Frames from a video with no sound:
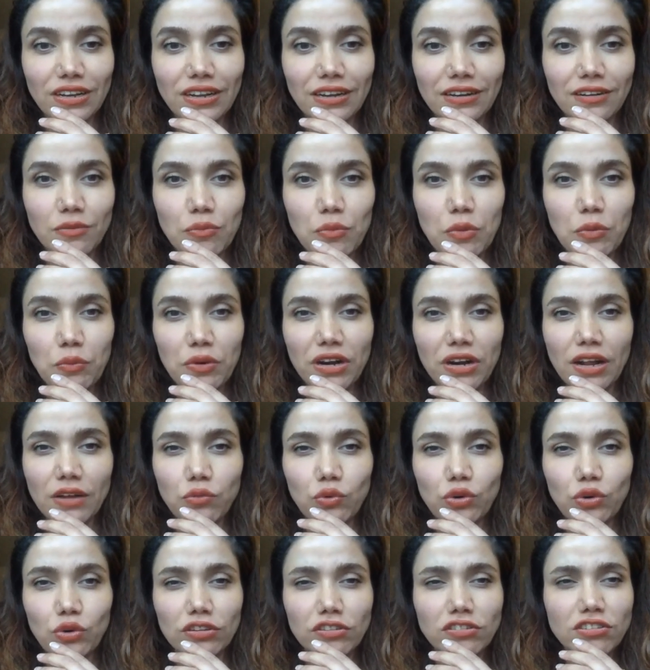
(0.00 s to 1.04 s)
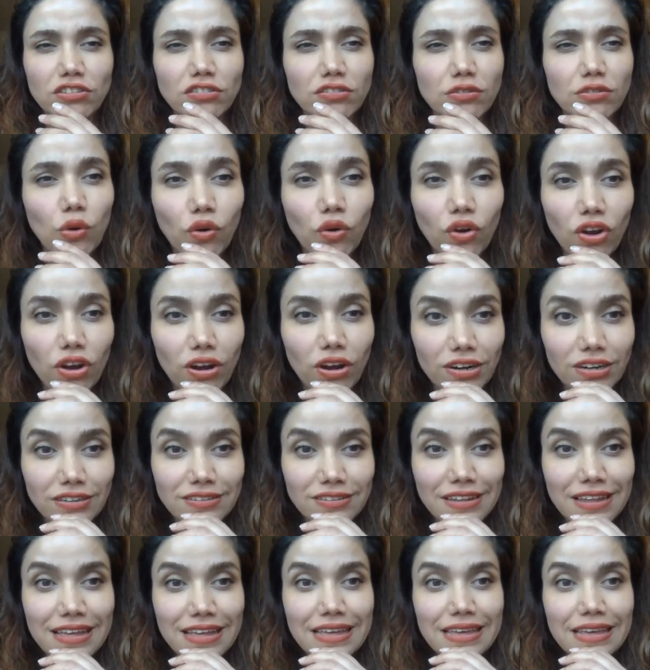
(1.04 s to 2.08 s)
I remember I worked so hard
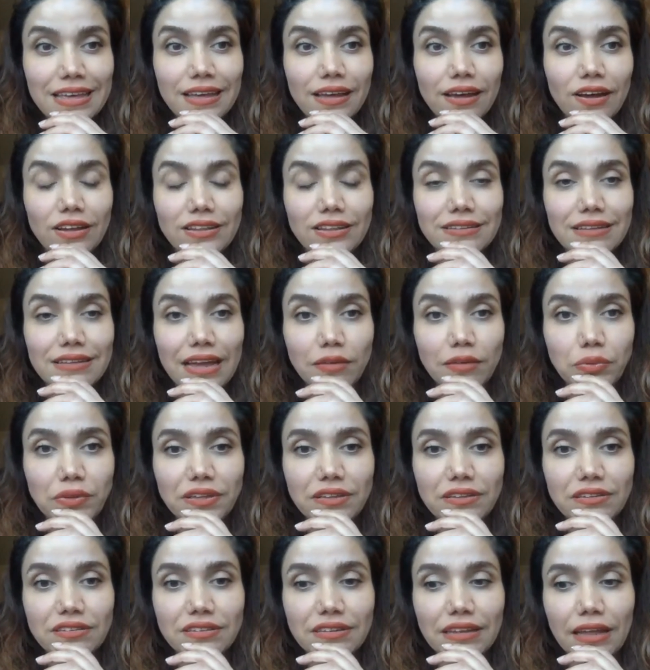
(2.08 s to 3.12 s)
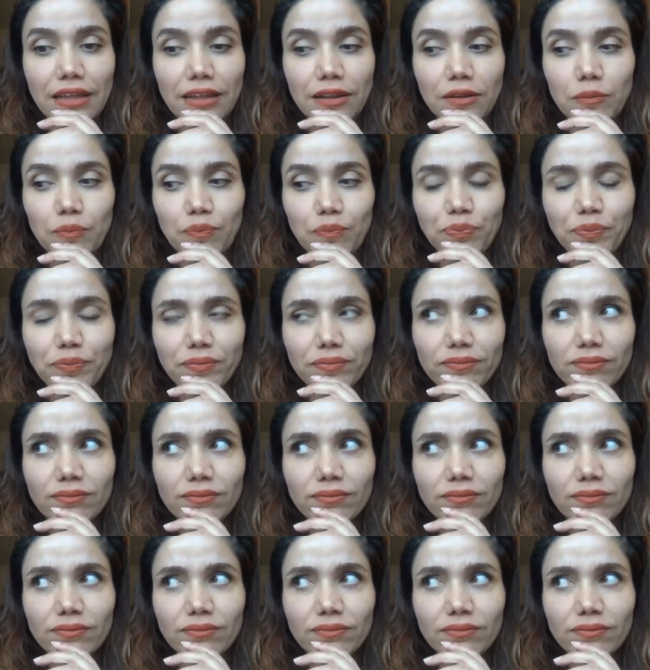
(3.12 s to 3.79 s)
on that piece, and